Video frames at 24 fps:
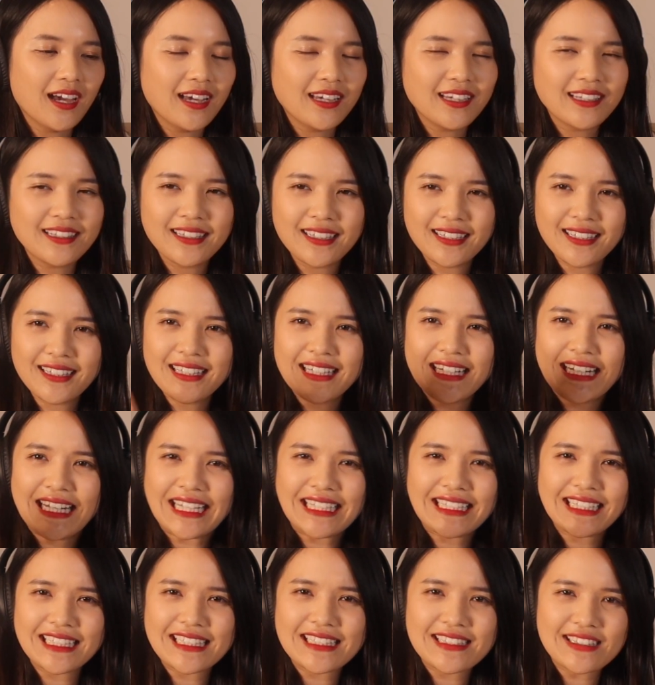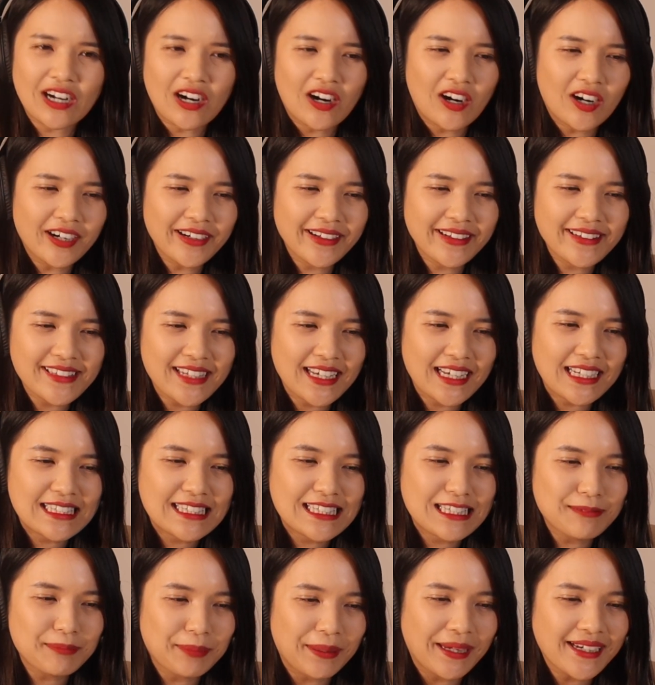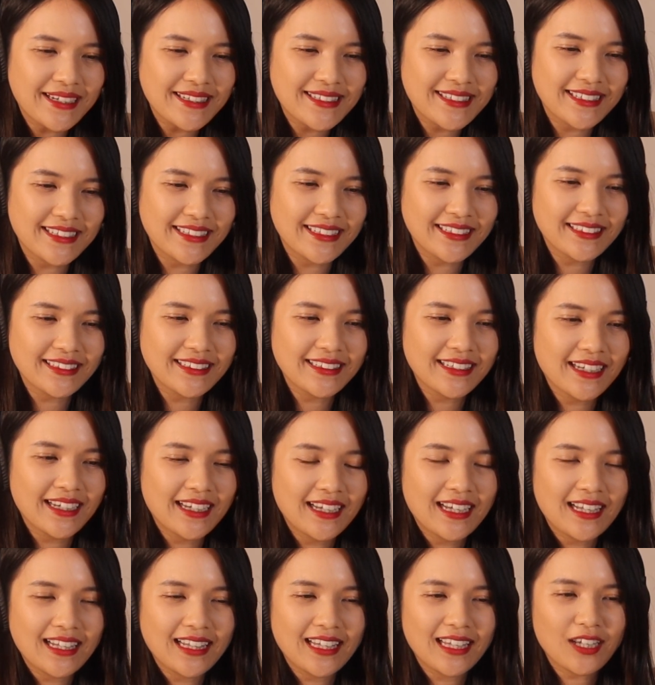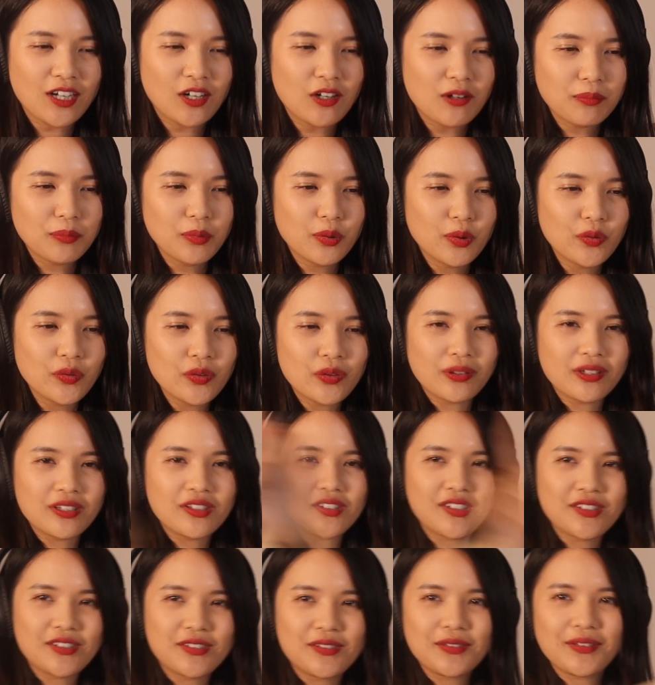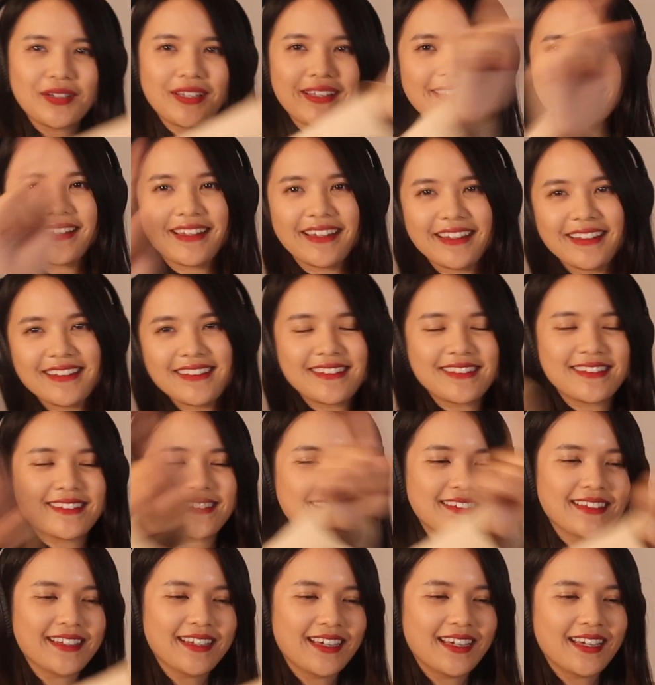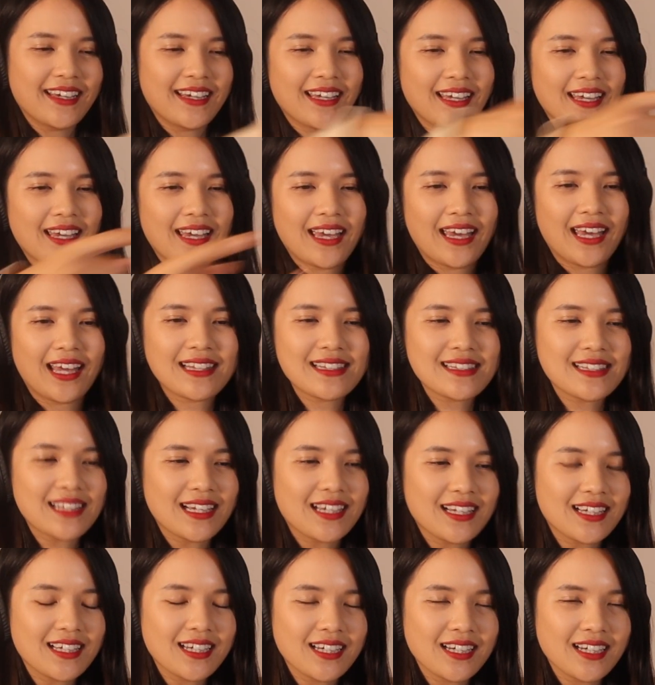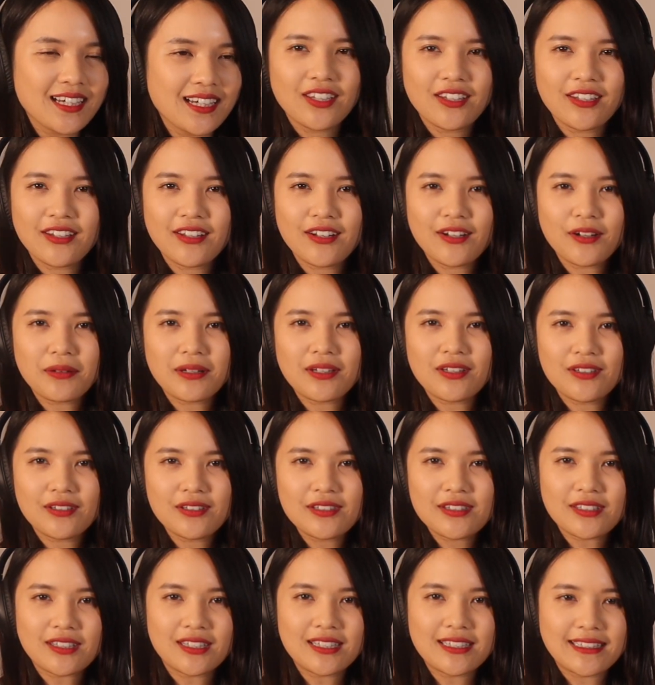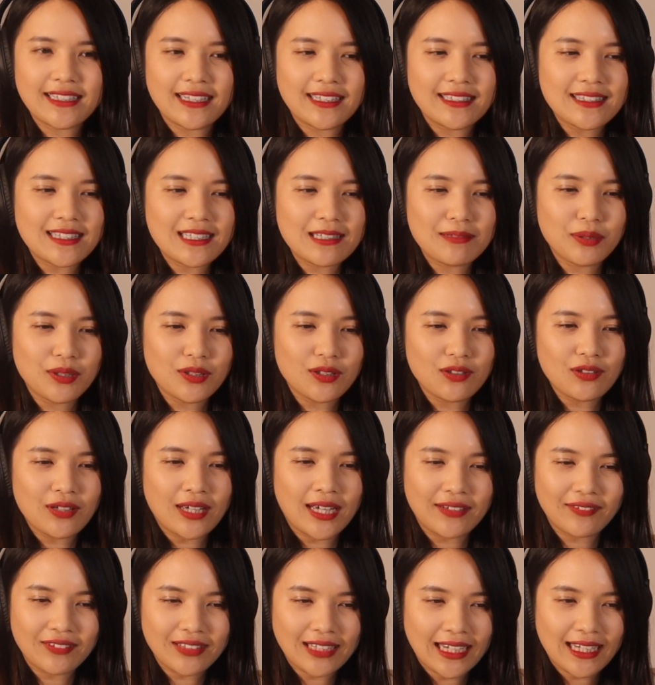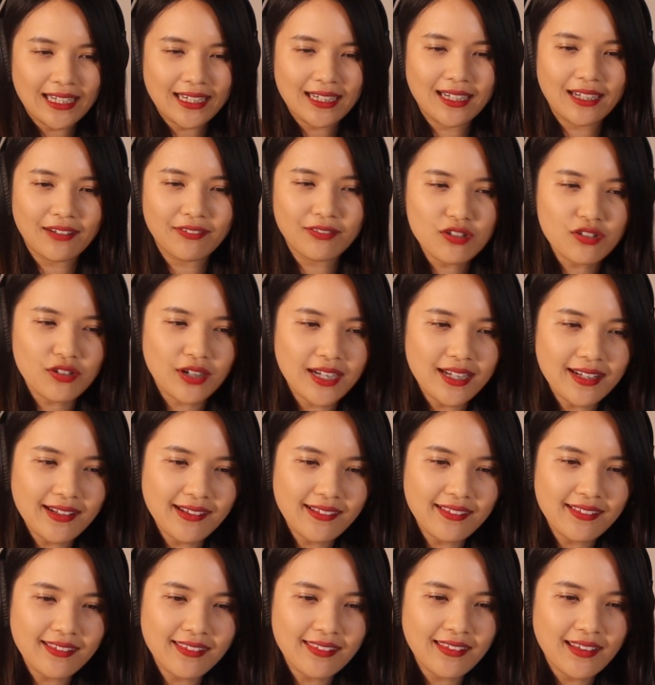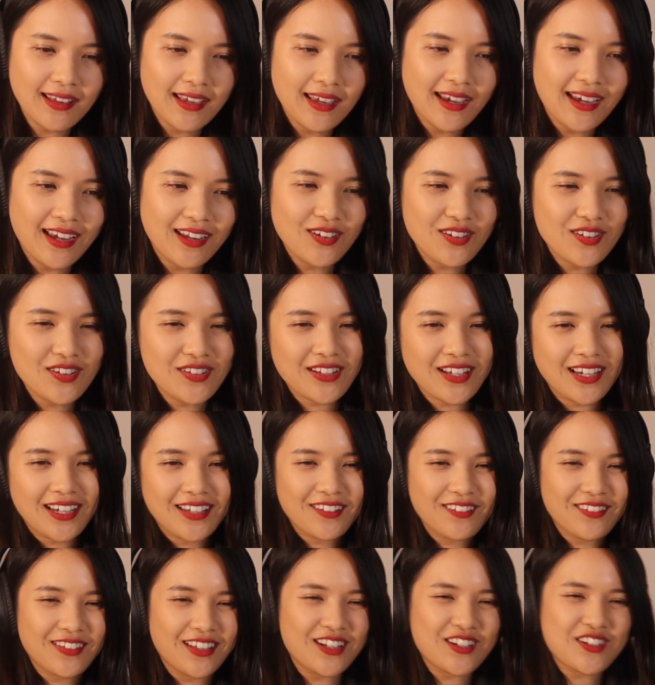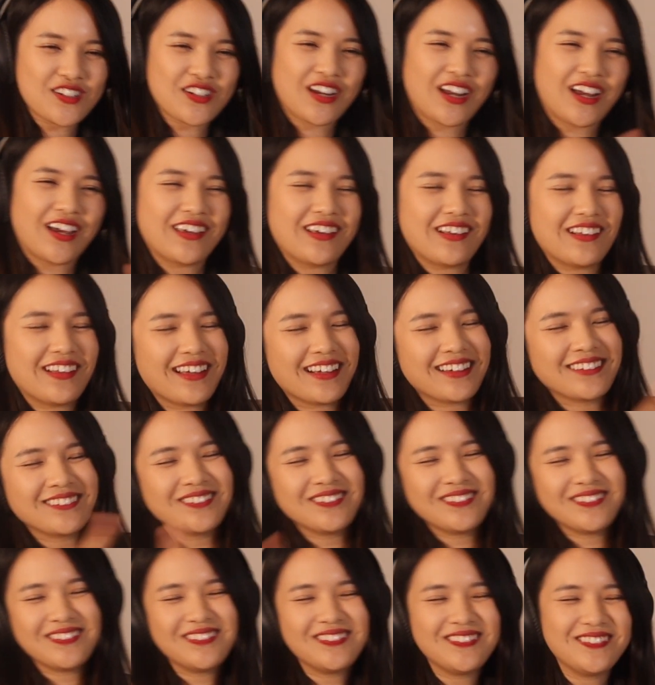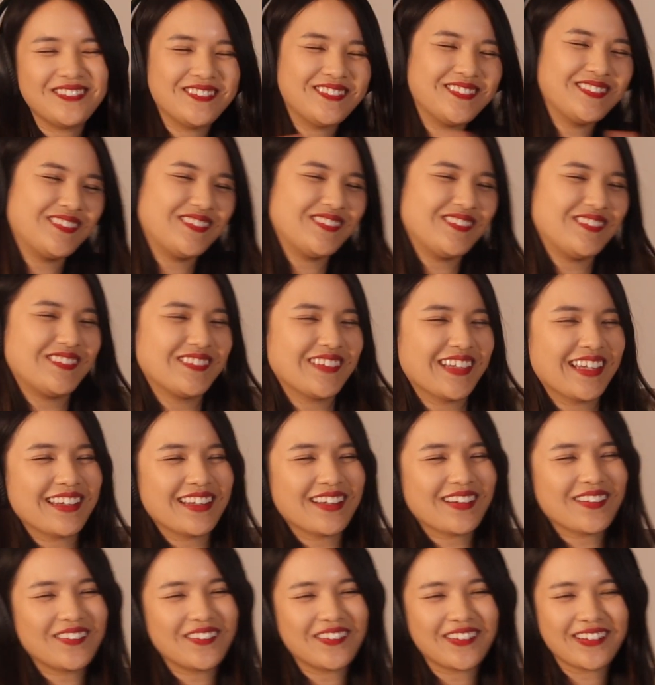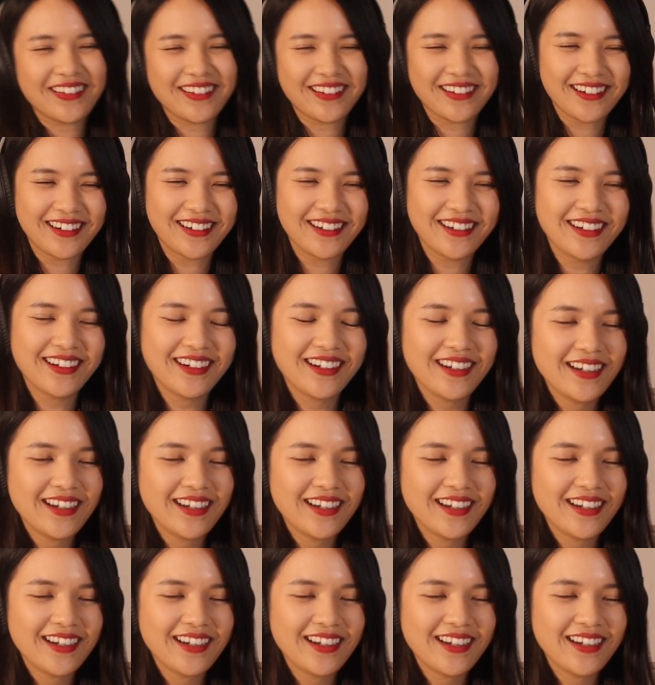It didn't hit as hard as I expected. Like her moves when she's doing this. It's like, you know when you start dancing but you haven't had enough drinks and you're just kind of like shy, you're like in the corner.